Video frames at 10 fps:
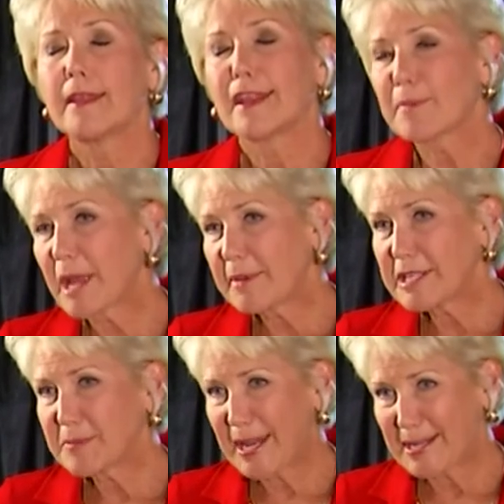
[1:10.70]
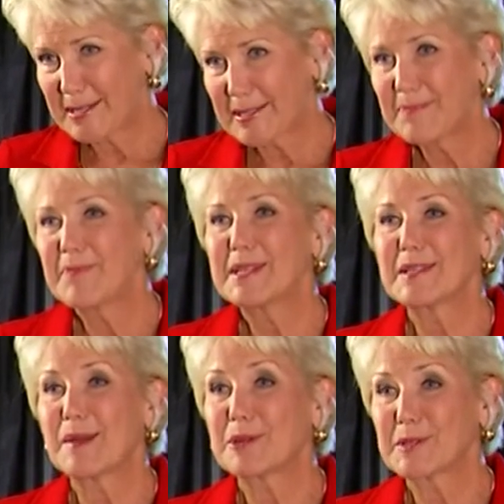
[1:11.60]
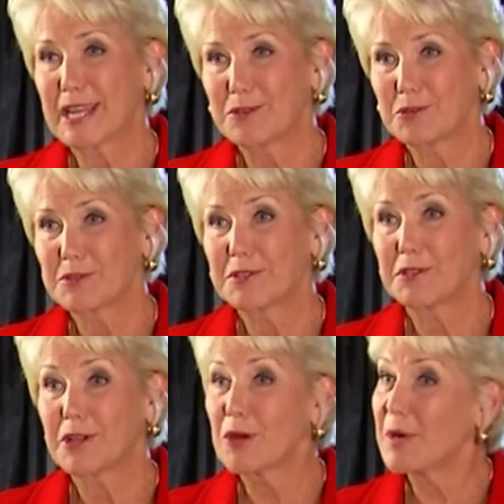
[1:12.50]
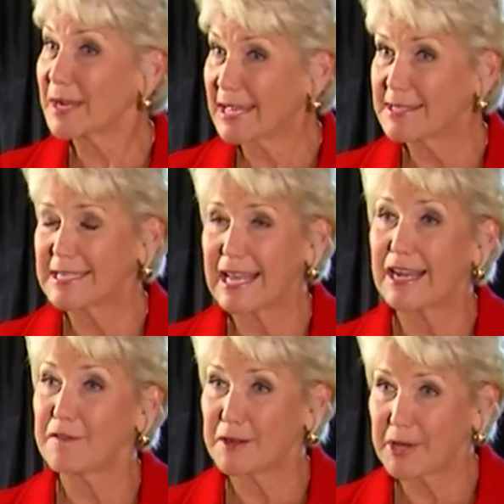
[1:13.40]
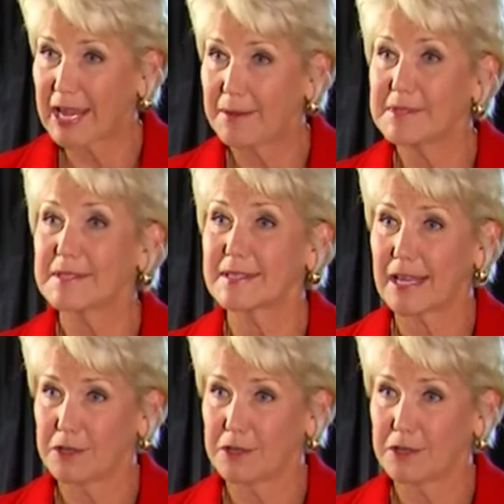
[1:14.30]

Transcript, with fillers: The upcoming debates, some are scheduled to go against NFL games,